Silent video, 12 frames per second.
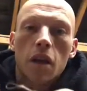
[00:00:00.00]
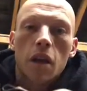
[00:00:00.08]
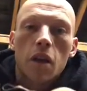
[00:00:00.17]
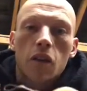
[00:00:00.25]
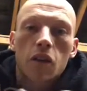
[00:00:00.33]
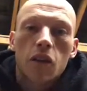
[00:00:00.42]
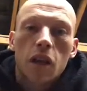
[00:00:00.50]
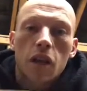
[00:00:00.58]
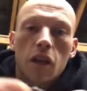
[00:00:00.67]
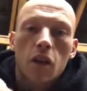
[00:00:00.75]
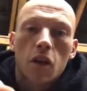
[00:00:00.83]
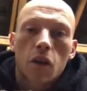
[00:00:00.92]
get on the
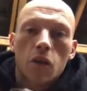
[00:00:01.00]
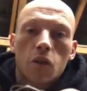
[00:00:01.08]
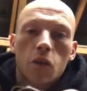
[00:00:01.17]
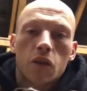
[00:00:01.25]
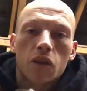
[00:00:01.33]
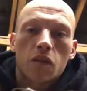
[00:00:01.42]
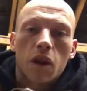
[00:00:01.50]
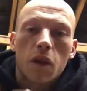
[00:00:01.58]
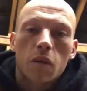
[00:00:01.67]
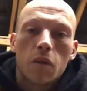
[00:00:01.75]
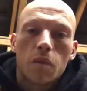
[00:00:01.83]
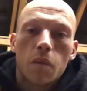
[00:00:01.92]
shank of the hook, twist it
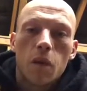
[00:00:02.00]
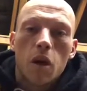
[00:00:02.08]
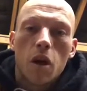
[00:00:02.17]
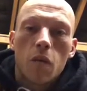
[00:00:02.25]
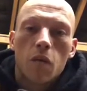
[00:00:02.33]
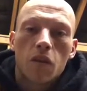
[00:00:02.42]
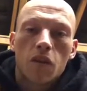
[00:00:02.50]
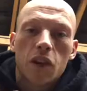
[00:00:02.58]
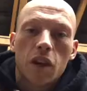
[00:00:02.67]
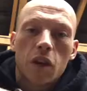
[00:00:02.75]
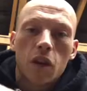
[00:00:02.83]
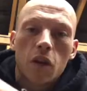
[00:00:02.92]
around, pull it over with the
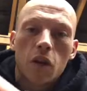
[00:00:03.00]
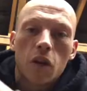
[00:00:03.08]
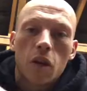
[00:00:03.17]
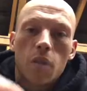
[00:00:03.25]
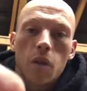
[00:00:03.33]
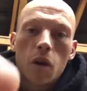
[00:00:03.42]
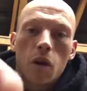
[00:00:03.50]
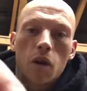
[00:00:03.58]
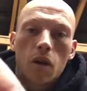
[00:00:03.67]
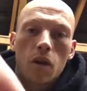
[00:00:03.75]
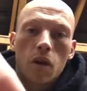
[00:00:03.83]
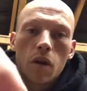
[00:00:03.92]
shank of the hook and pull it
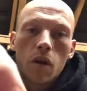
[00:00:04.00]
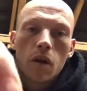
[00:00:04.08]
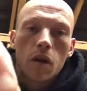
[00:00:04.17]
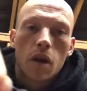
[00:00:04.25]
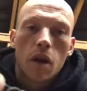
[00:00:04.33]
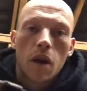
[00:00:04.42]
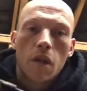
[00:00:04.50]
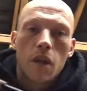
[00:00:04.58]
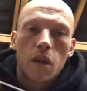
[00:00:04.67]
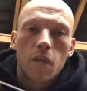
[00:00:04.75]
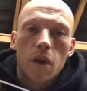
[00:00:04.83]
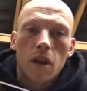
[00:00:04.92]
on. And
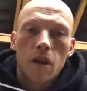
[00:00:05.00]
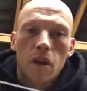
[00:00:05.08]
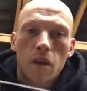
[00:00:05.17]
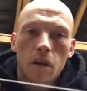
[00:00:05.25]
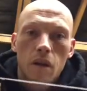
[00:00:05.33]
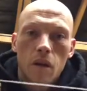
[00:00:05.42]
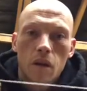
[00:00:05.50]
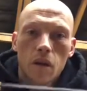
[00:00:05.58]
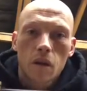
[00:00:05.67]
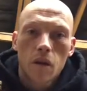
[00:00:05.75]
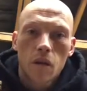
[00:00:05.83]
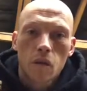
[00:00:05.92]
then it's pinned.
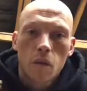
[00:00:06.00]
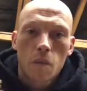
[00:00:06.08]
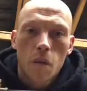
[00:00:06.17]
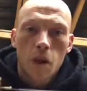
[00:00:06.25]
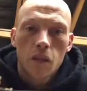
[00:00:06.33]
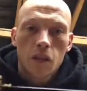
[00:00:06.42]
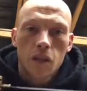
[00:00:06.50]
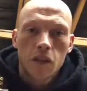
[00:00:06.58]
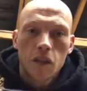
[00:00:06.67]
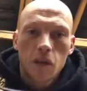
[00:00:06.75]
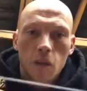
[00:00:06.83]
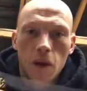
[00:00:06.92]
It's a much
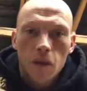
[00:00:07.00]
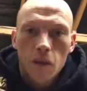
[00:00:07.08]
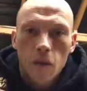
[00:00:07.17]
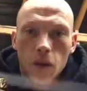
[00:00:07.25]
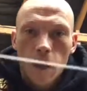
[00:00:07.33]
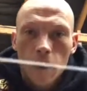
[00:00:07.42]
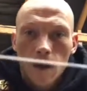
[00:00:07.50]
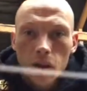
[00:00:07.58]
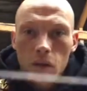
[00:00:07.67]
easier way of doing it.